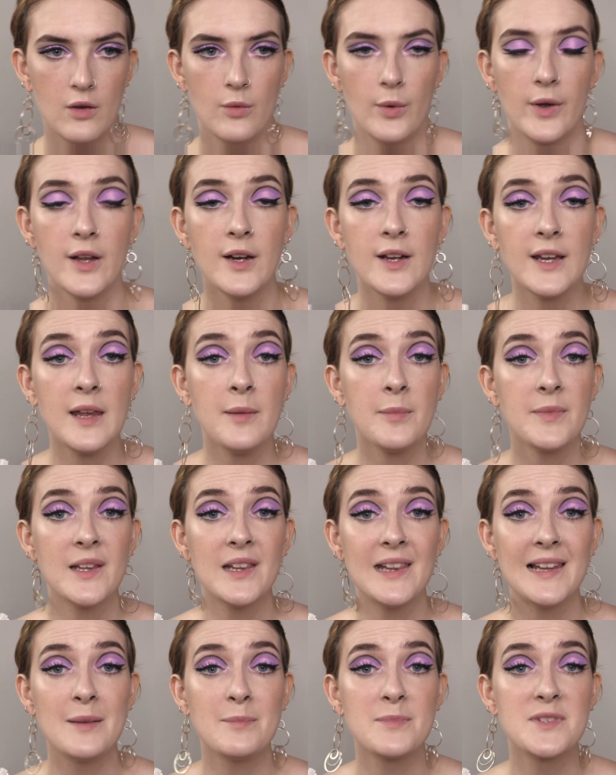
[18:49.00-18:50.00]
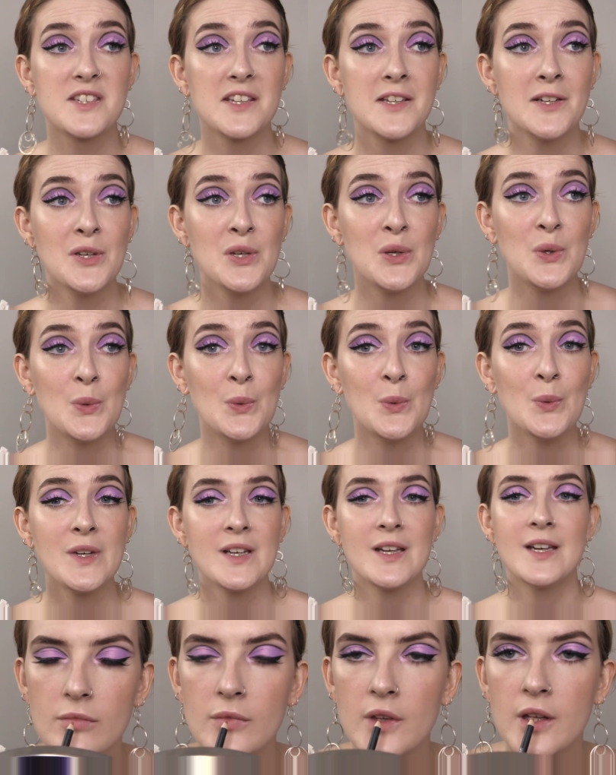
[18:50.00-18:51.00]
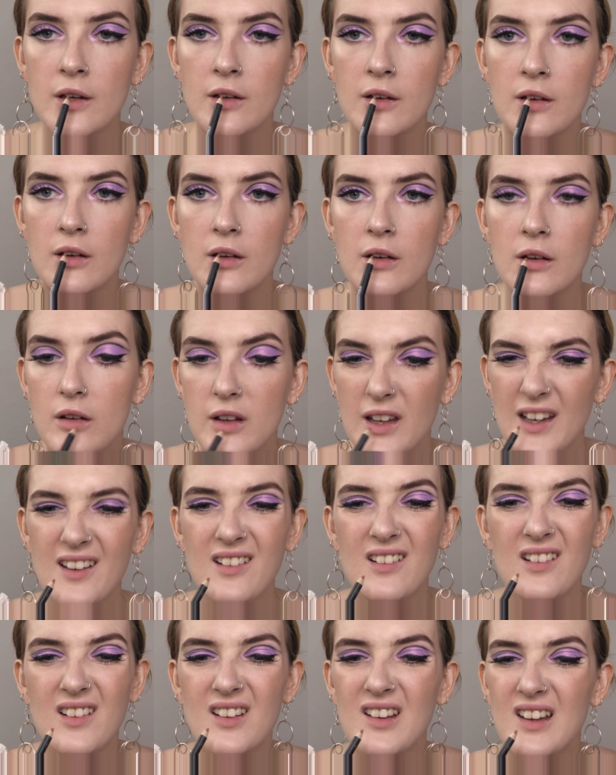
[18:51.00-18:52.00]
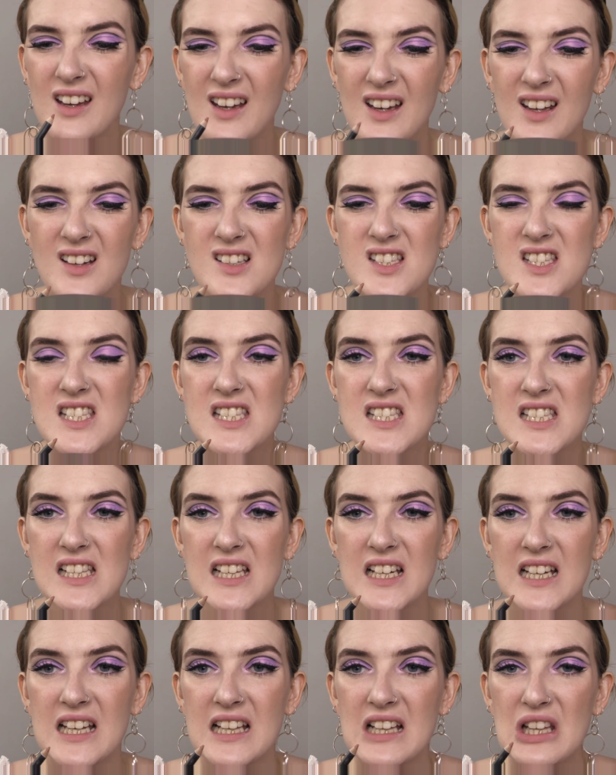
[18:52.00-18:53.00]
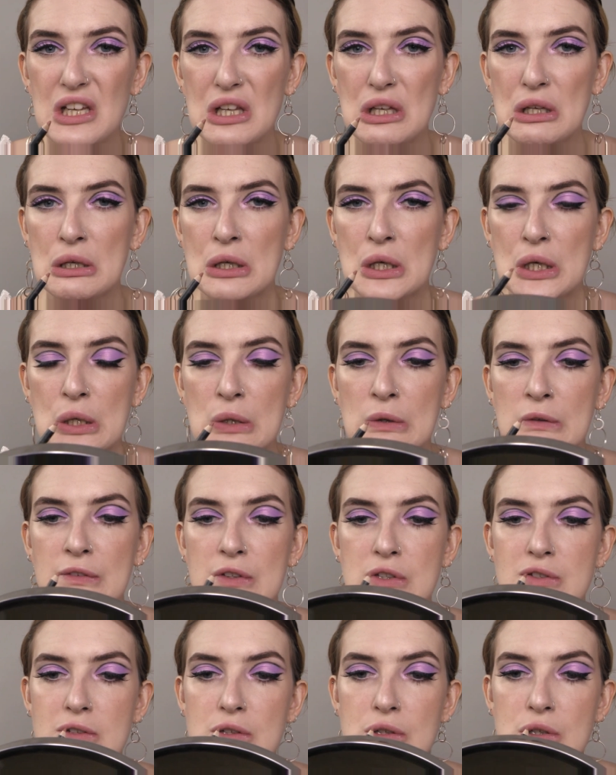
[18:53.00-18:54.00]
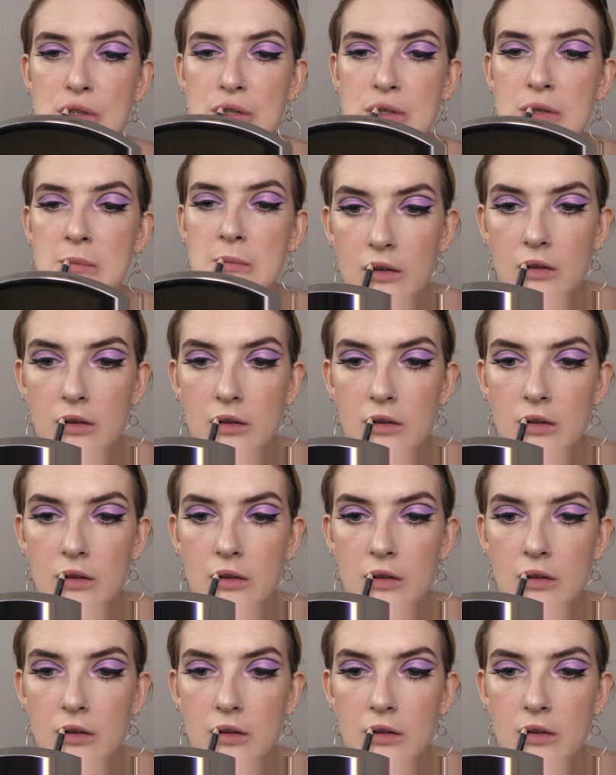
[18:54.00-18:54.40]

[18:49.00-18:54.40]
going to keep the lips nude. I'm going to kind of slightly overdraw them.